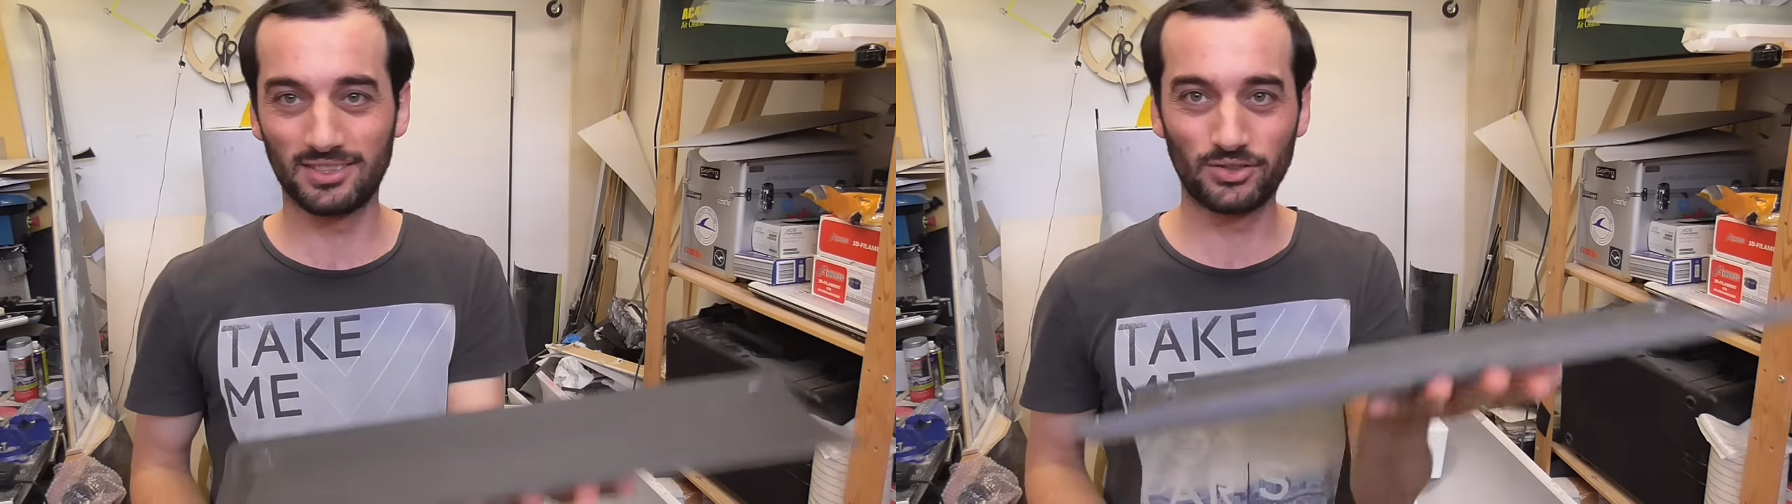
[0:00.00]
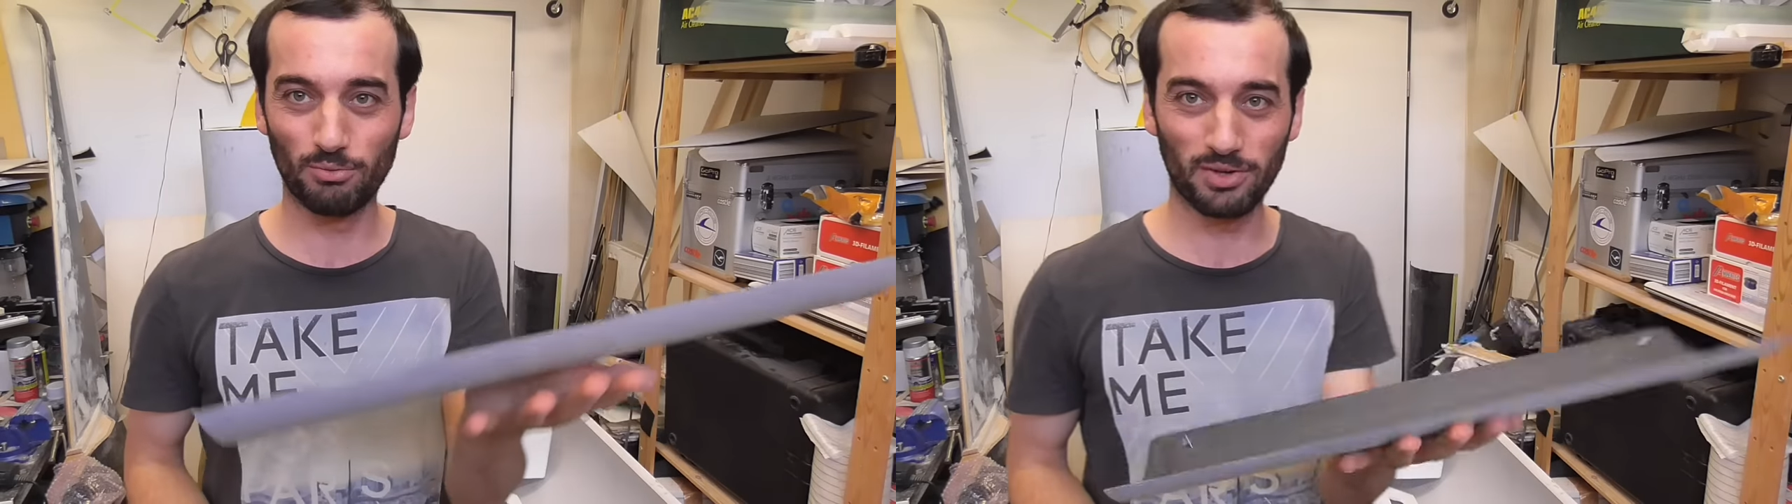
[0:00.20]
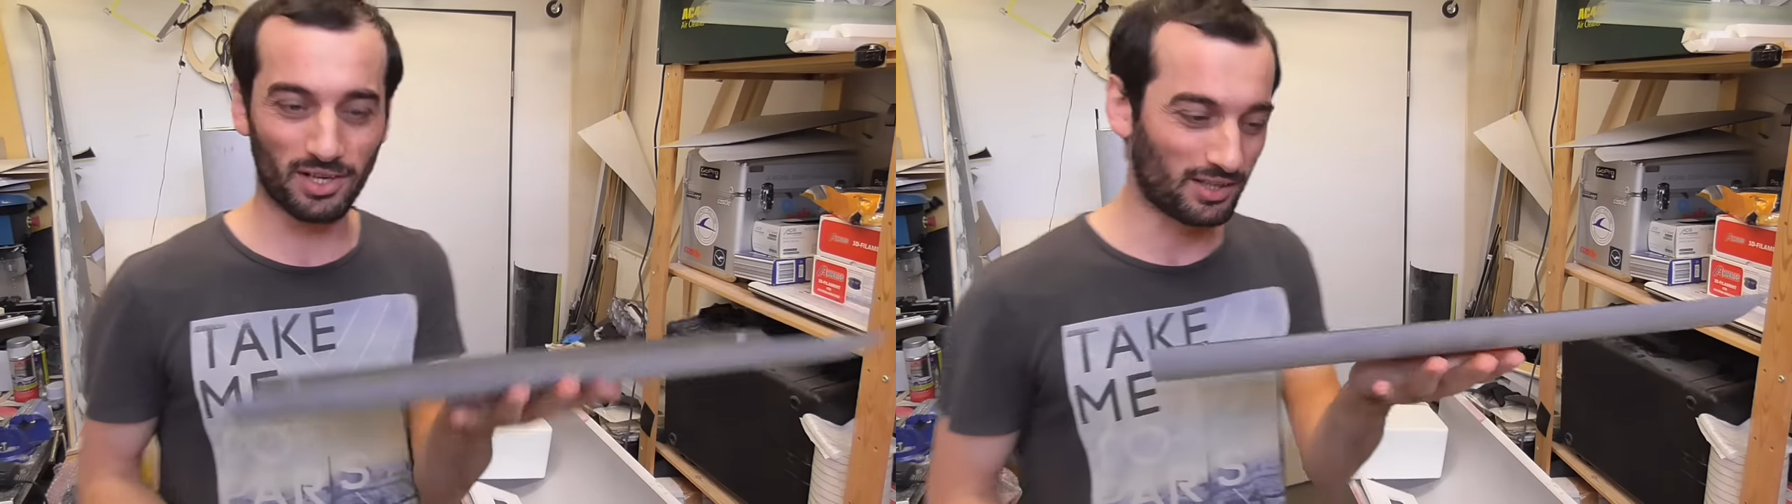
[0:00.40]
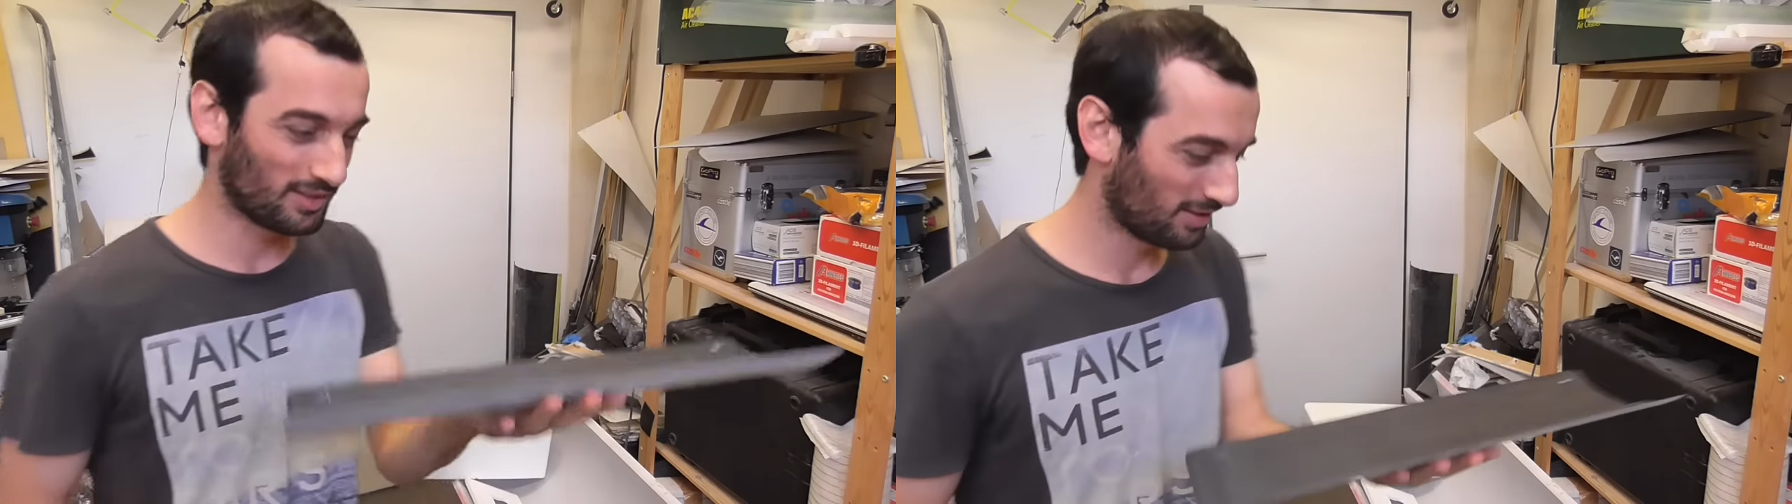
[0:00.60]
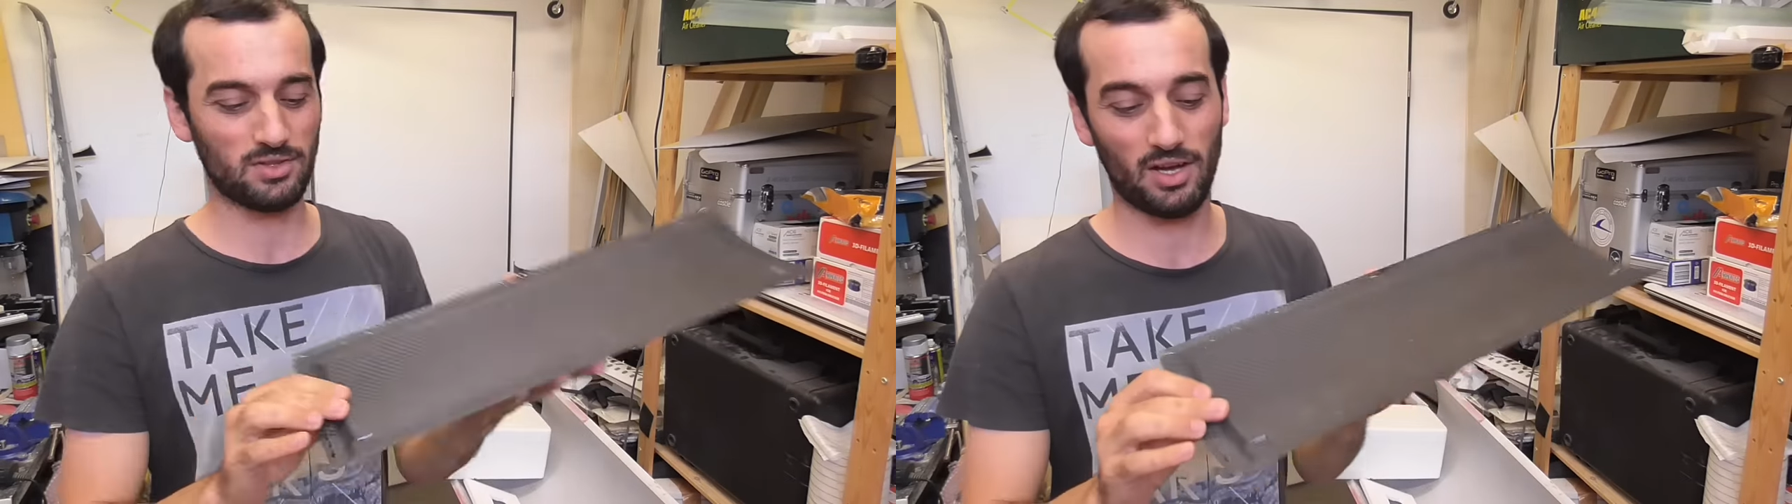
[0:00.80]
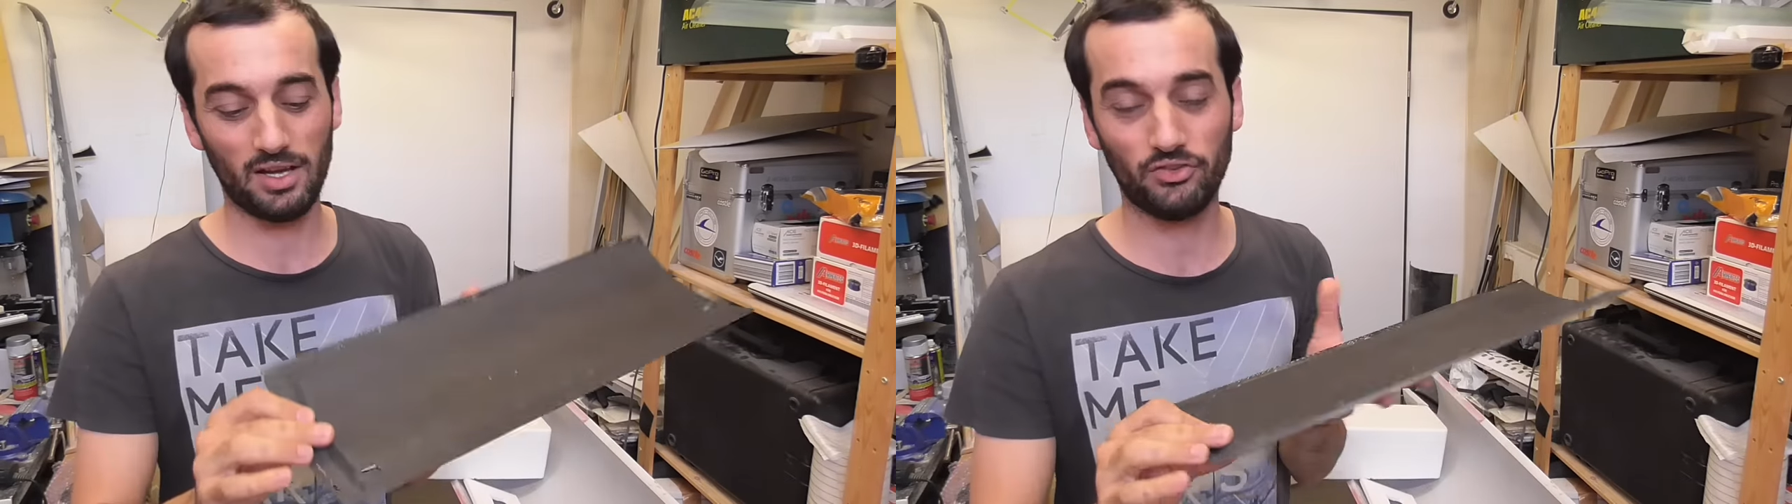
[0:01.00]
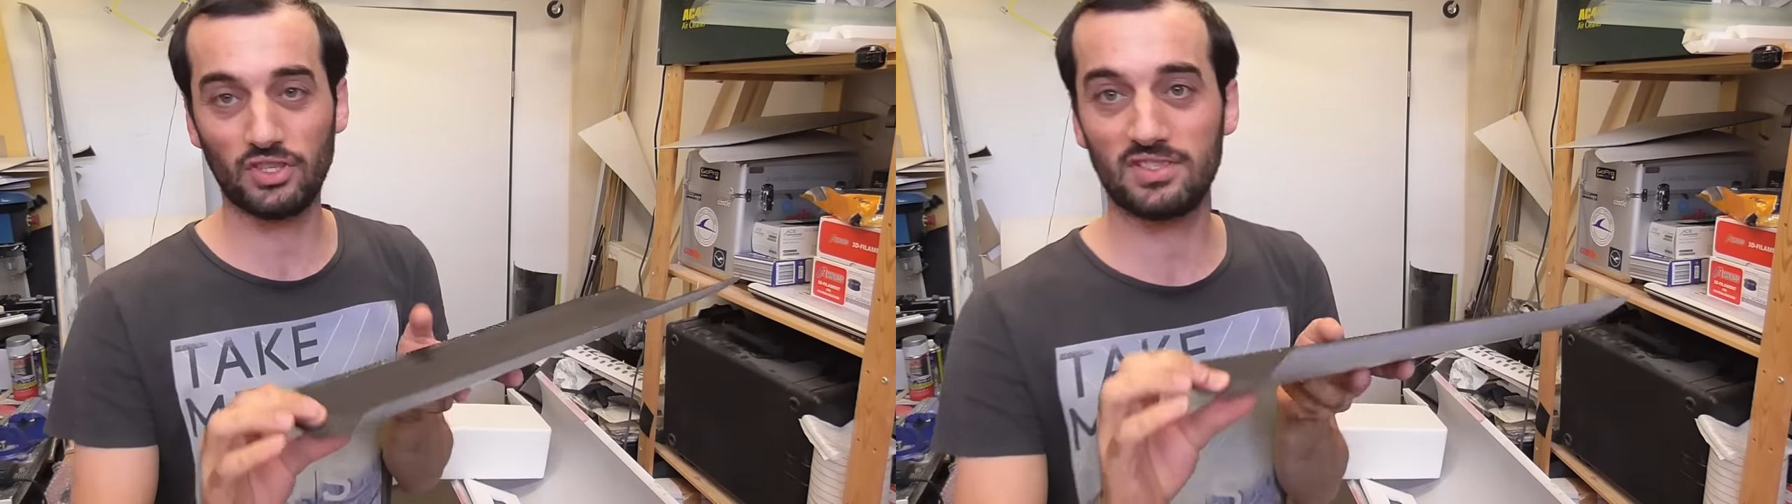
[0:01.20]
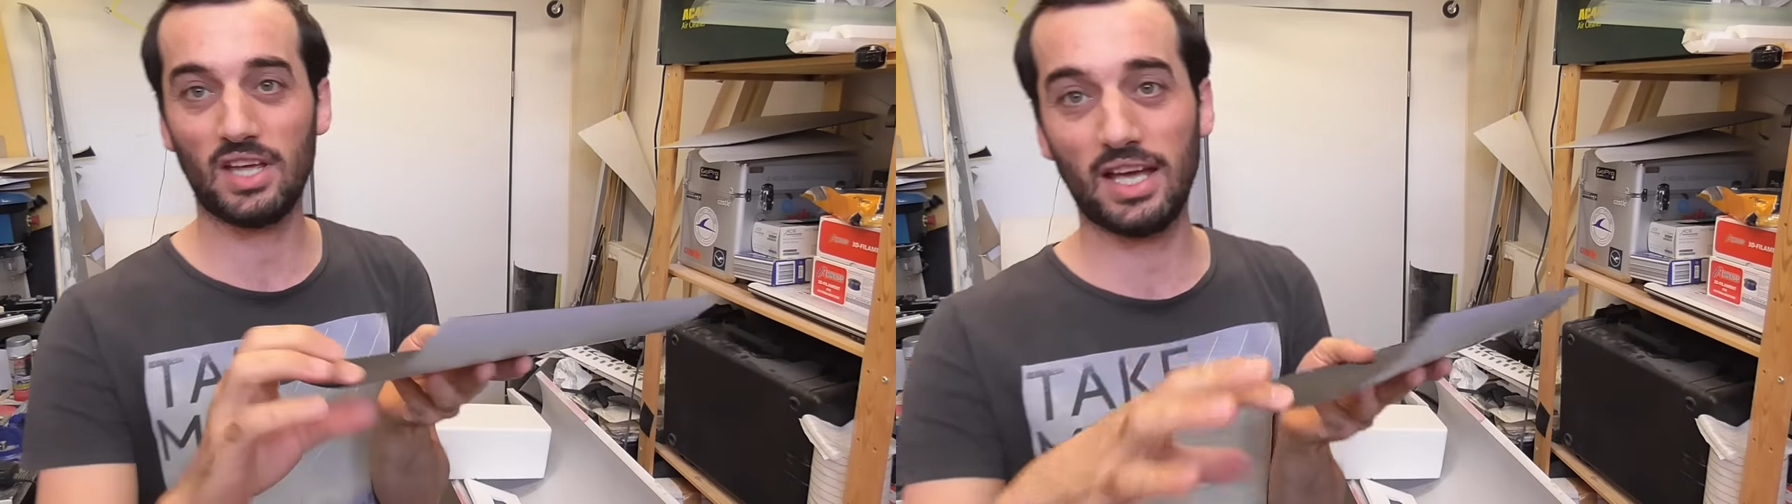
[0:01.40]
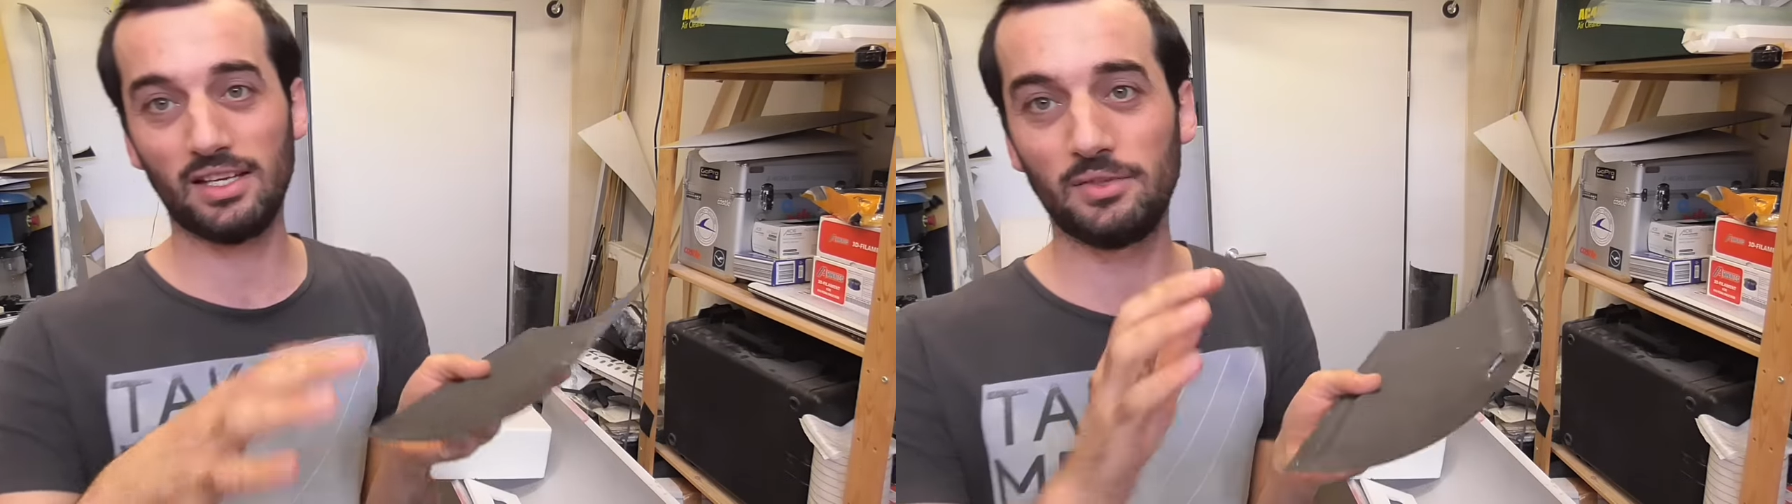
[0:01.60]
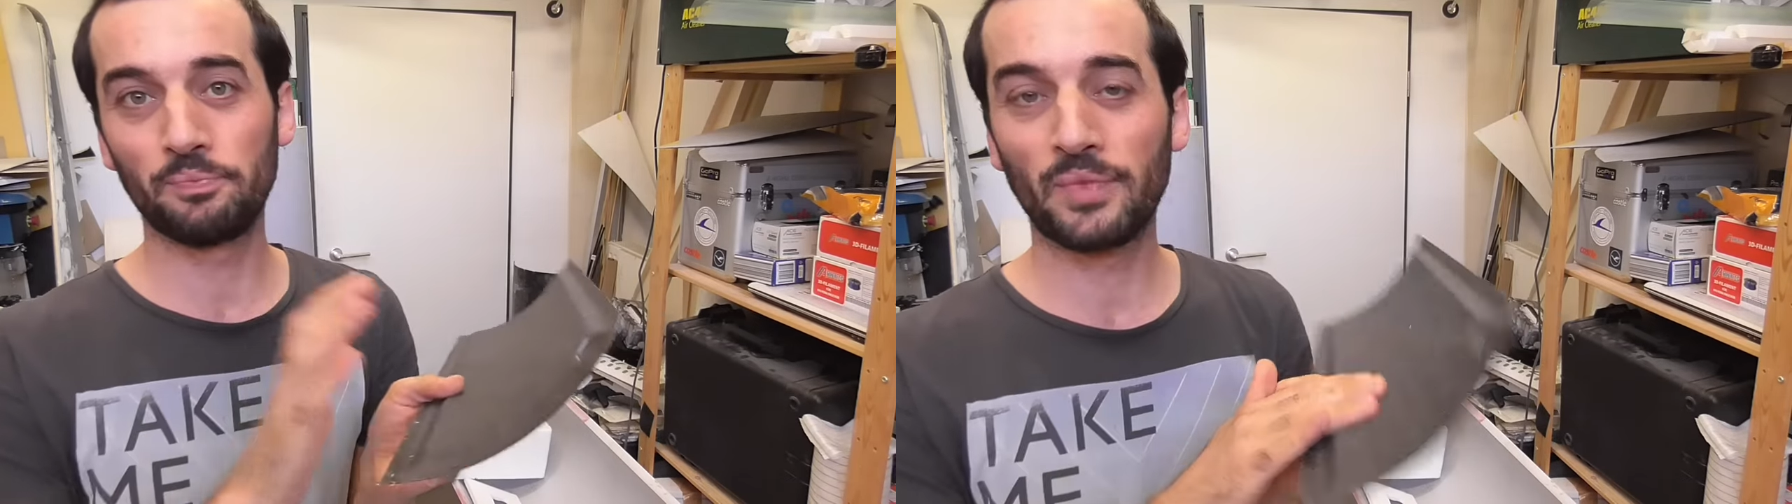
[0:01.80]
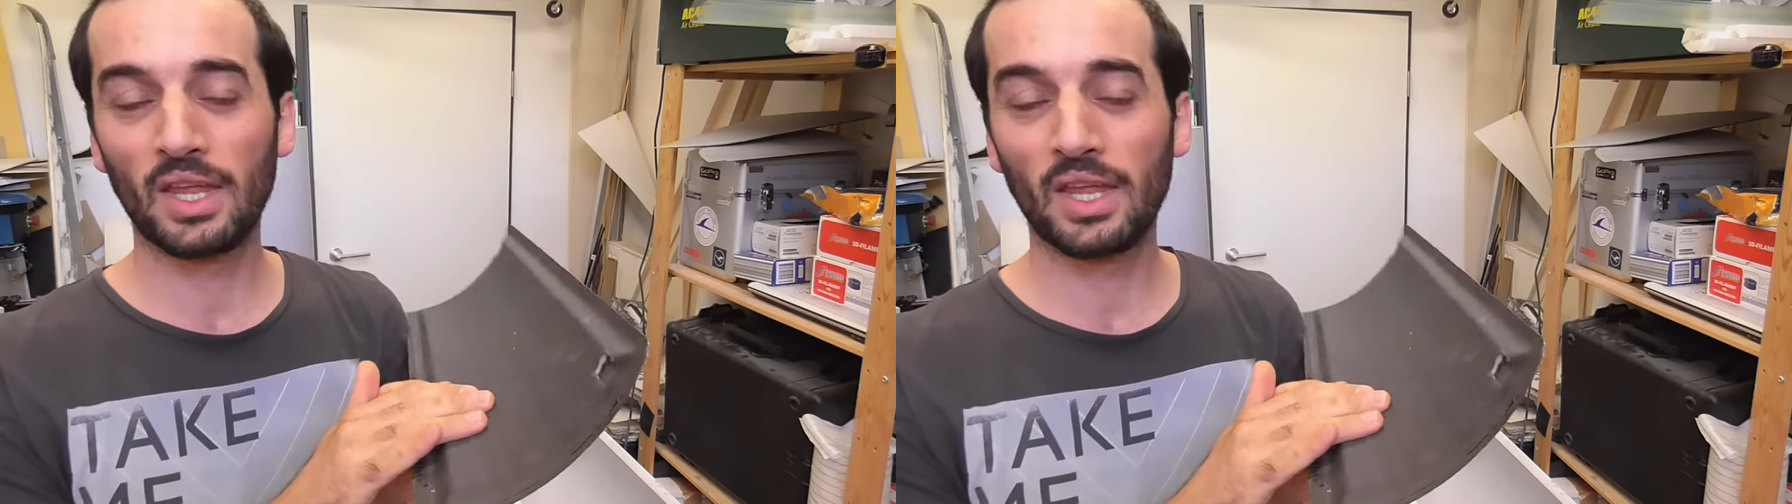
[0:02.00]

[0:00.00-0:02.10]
It's super light. I just added